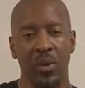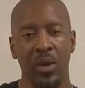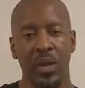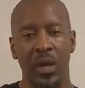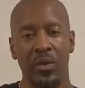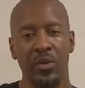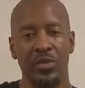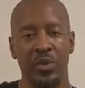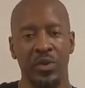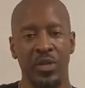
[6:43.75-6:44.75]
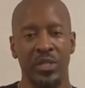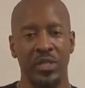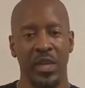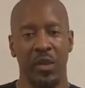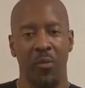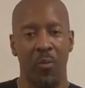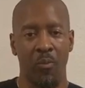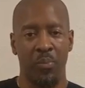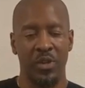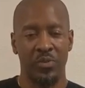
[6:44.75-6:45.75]
allowing your shoulder to sink,
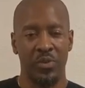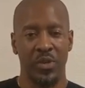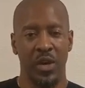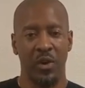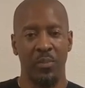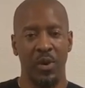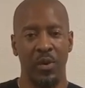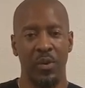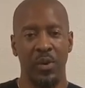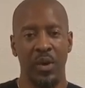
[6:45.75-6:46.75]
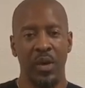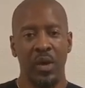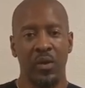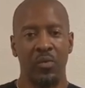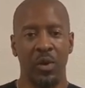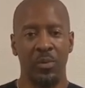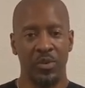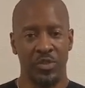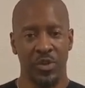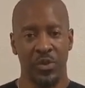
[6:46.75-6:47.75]
push with your elbow, rub your
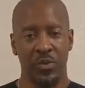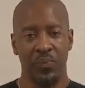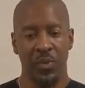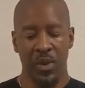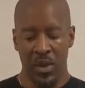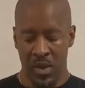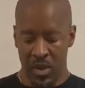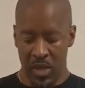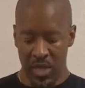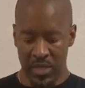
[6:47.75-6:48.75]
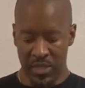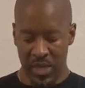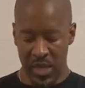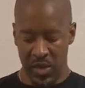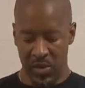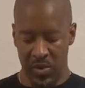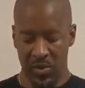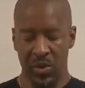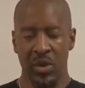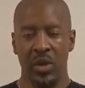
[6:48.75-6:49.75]
shirt
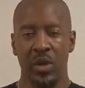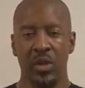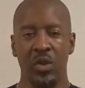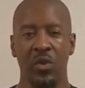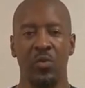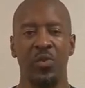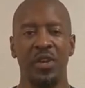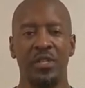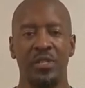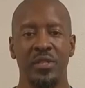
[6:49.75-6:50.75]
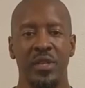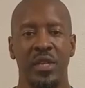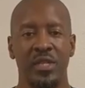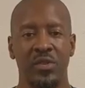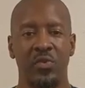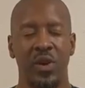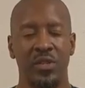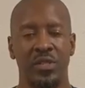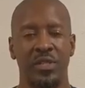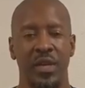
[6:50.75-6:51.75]
until your wrist gets
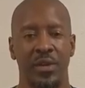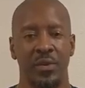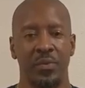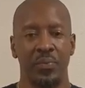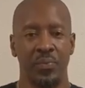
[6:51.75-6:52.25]
across the center.